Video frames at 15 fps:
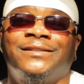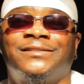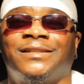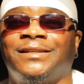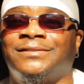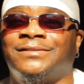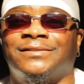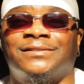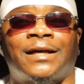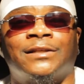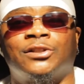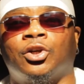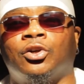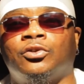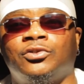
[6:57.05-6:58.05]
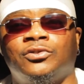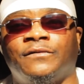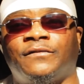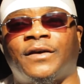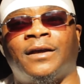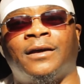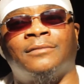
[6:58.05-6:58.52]
Jesus, I told you,
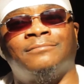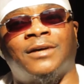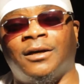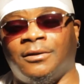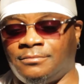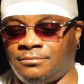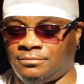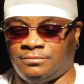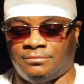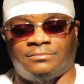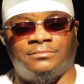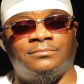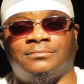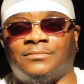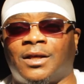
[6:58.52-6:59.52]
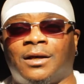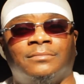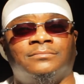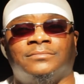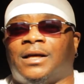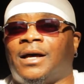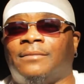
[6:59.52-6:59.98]
fam, I'm
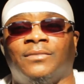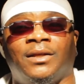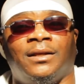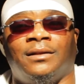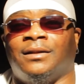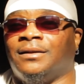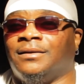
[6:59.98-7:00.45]
I'm, i mean,